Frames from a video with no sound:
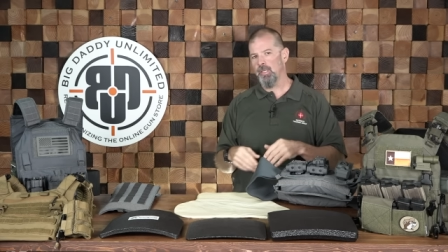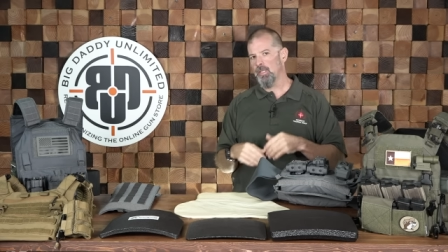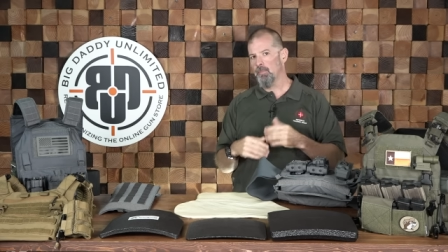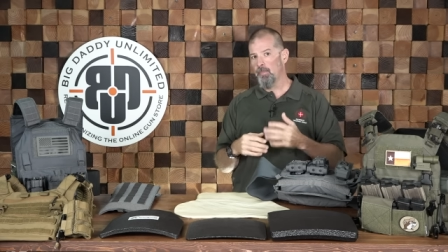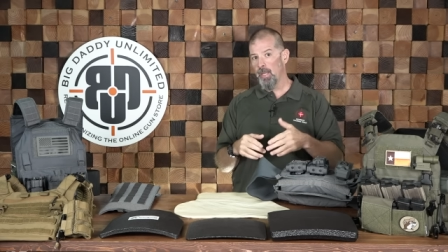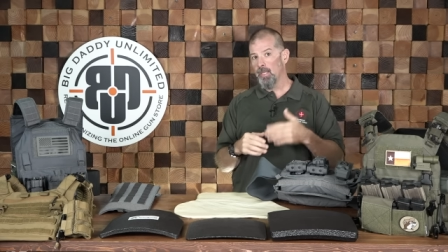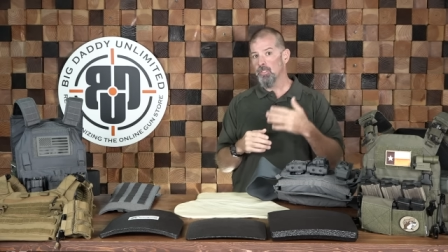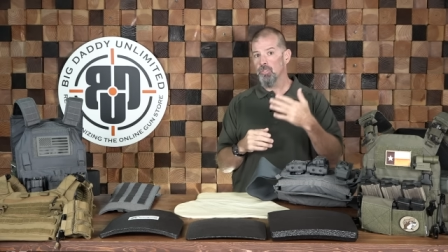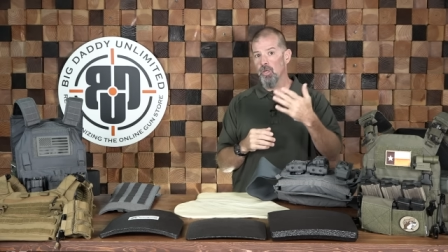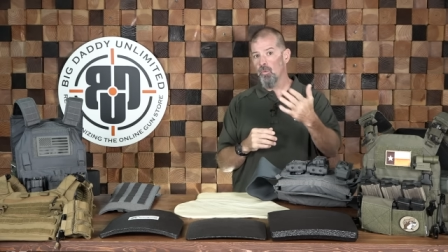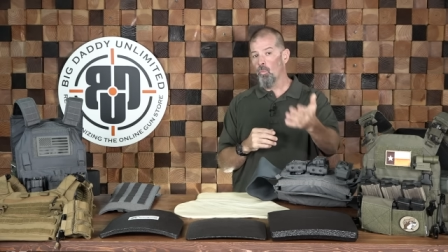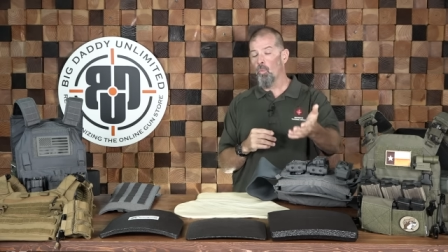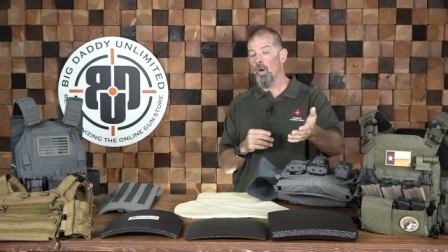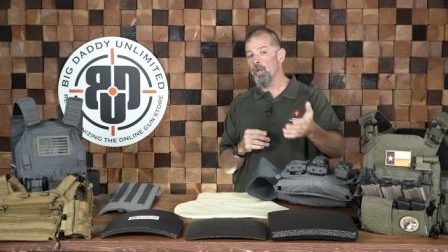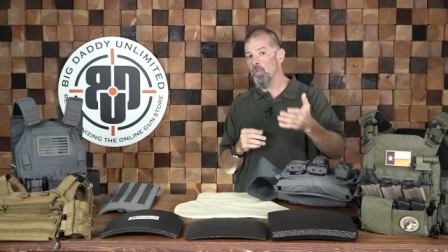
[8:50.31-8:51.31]
It depends
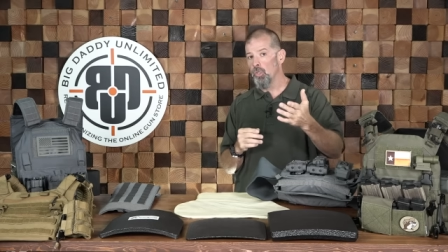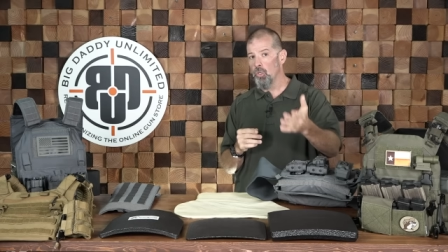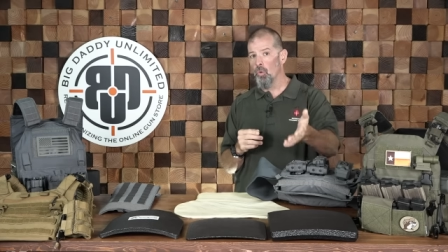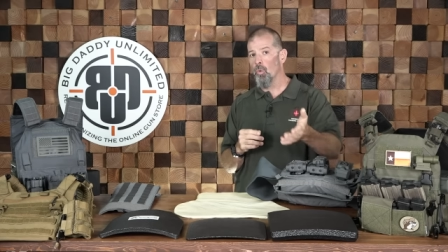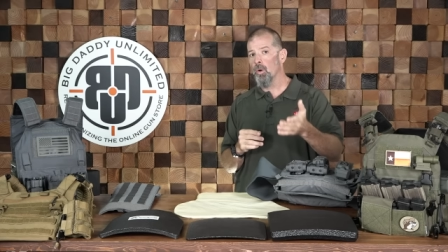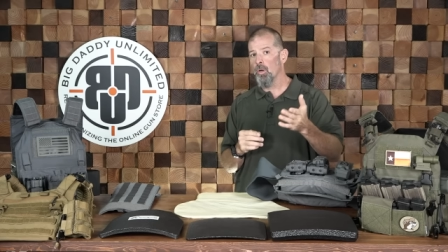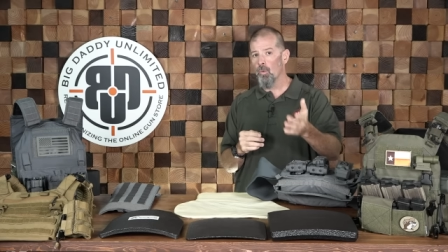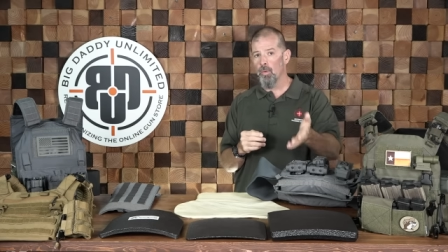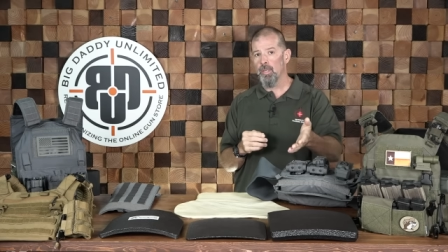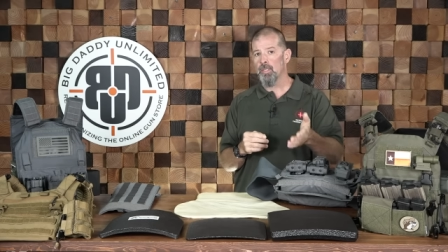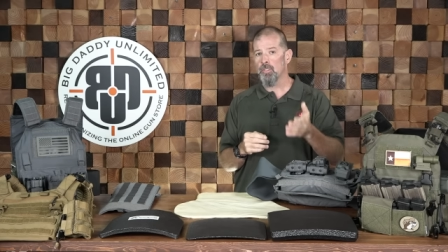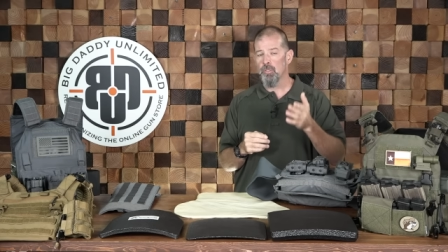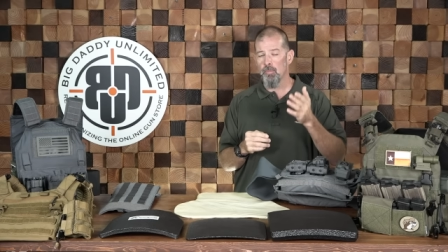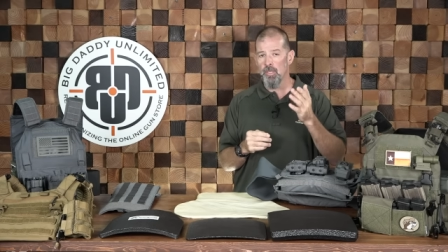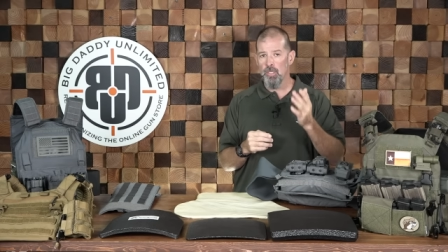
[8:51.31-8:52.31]
on what you're
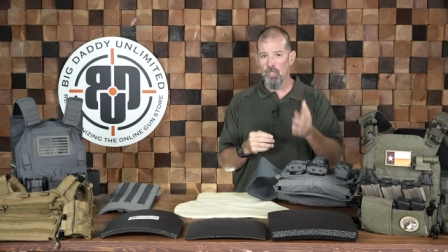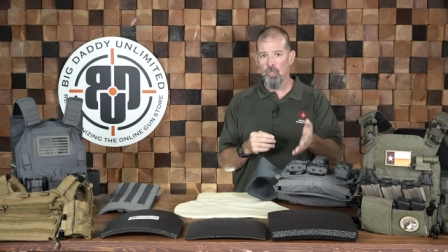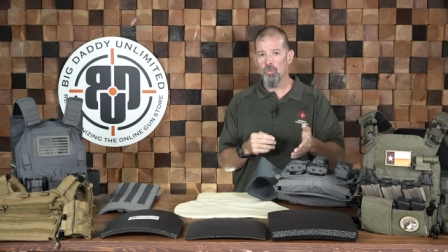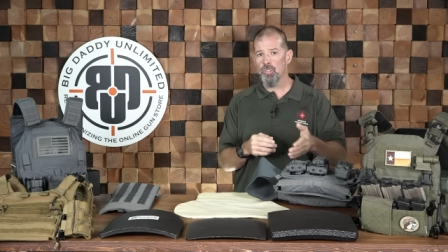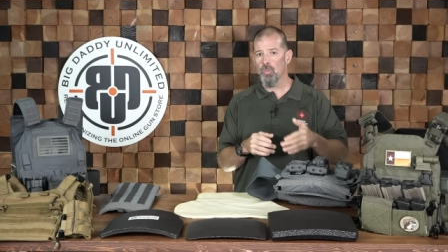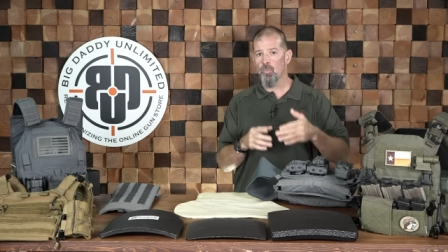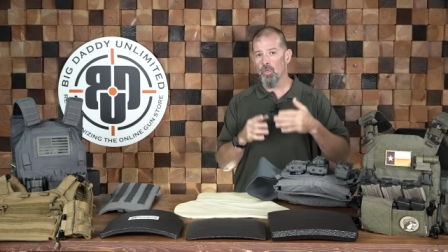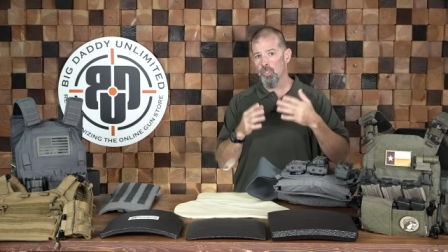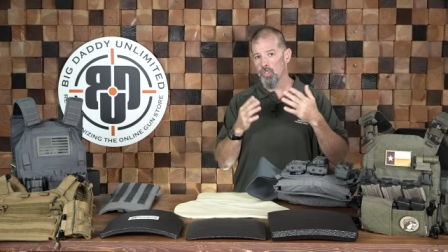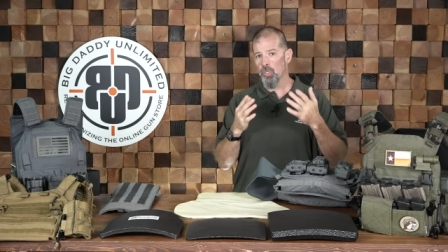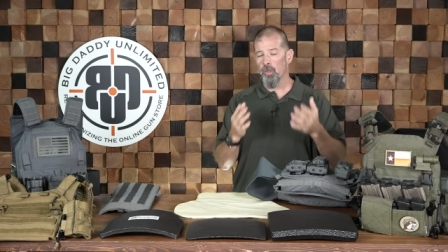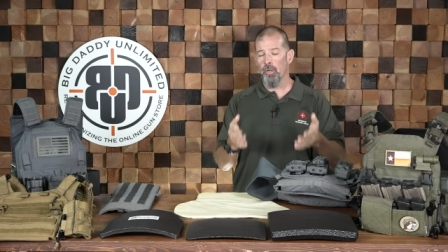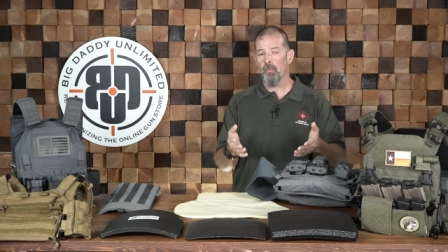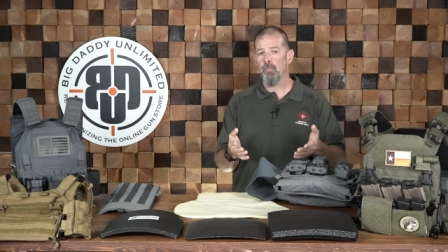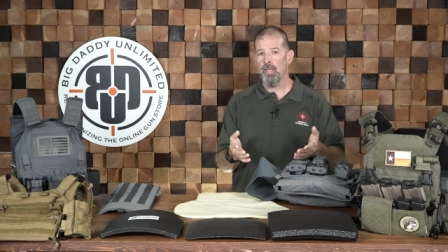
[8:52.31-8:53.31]
going to be using, what
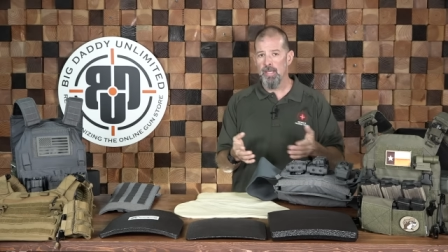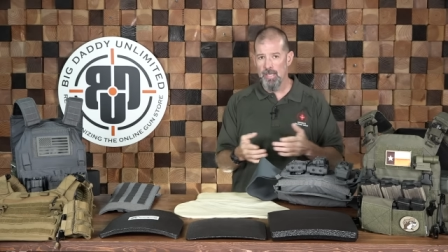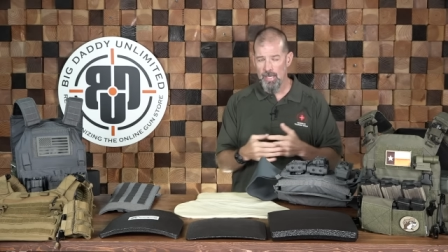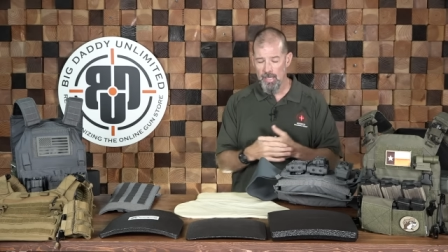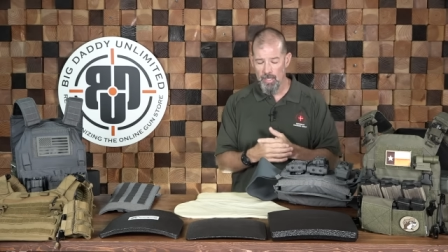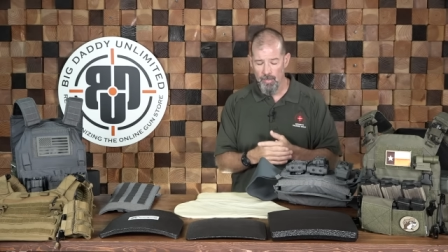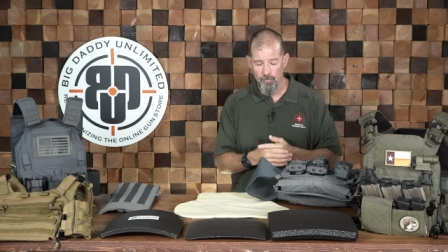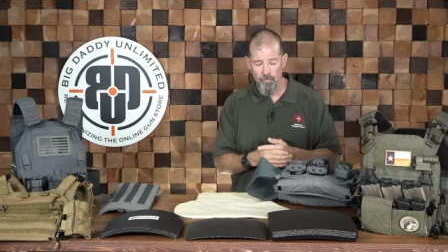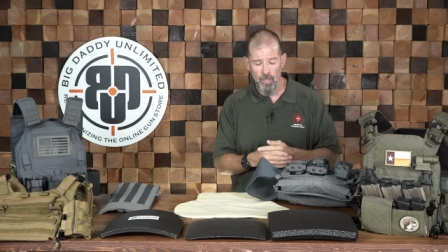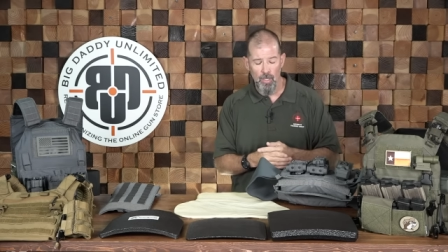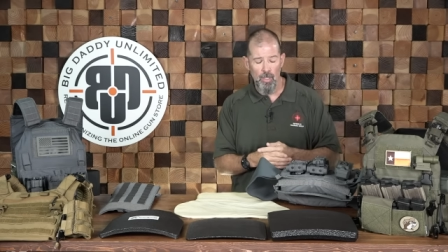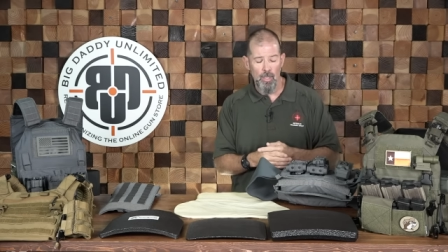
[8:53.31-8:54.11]
you're going to be needing.